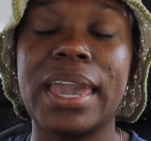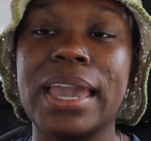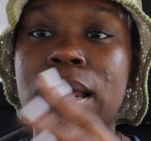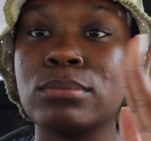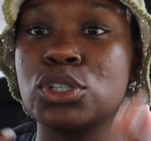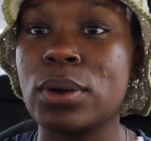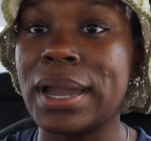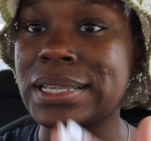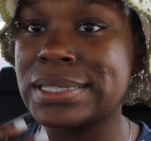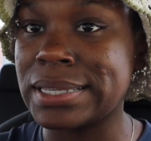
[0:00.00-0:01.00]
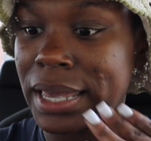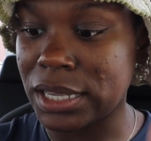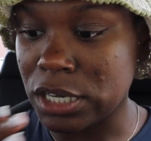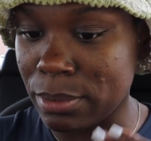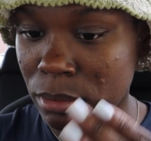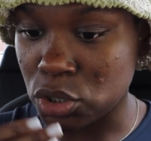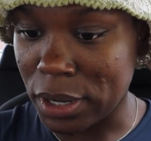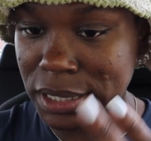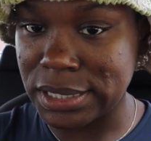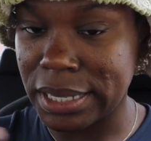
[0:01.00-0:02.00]
And I'm trying to catch up. I'm
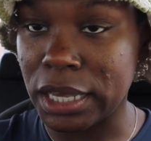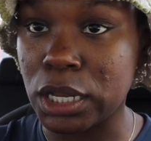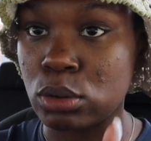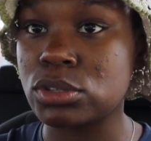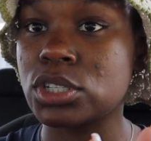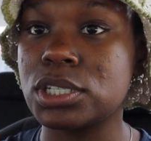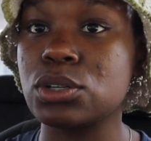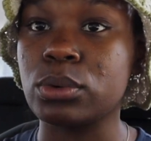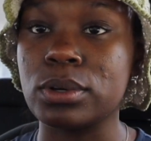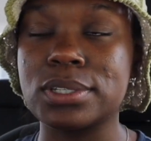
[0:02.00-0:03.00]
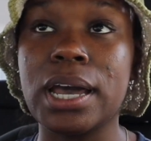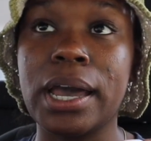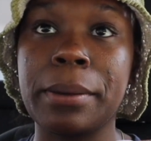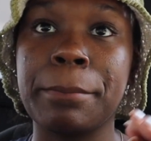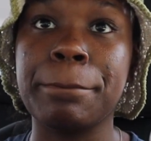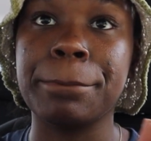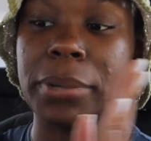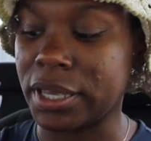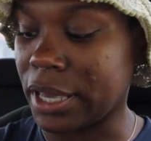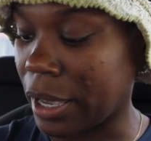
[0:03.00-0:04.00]
trying to get closer to real time.
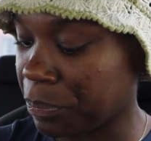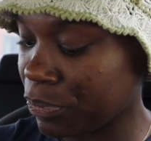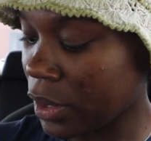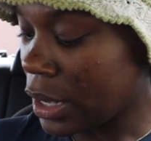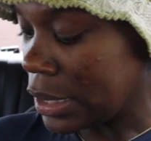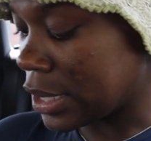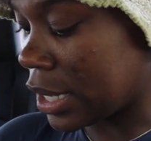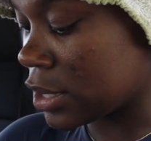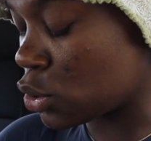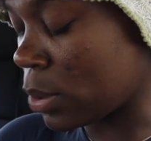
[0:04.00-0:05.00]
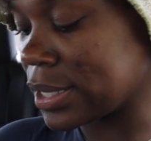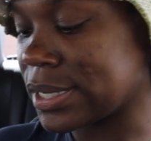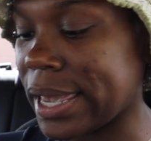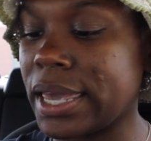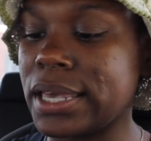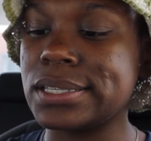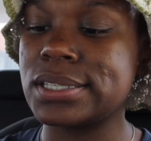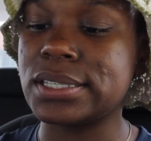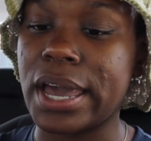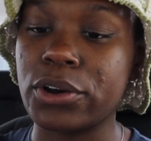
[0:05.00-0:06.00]
But yeah, today's the 22nd. It's
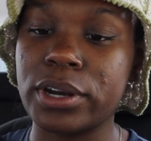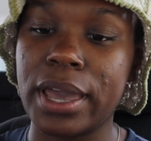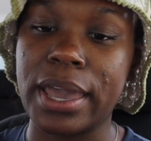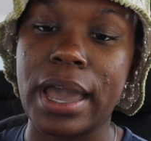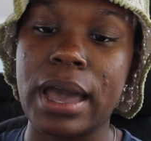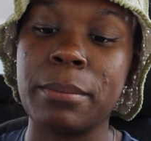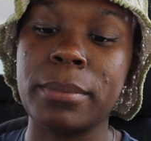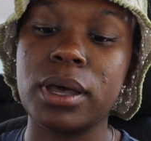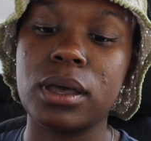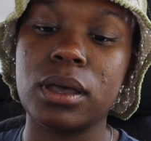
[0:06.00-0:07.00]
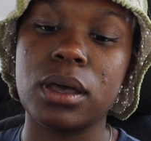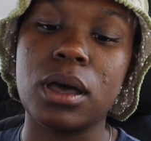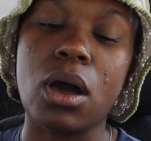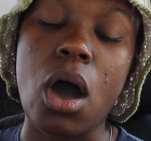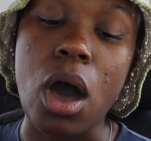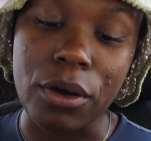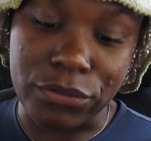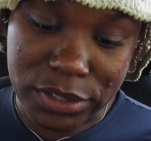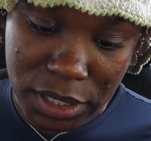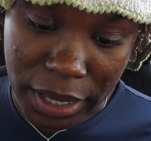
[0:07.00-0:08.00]
Saturday. I'm
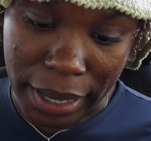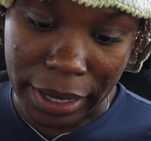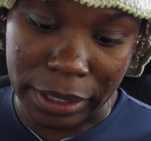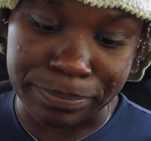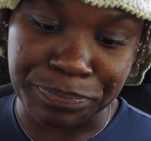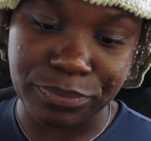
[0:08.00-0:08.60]
off today.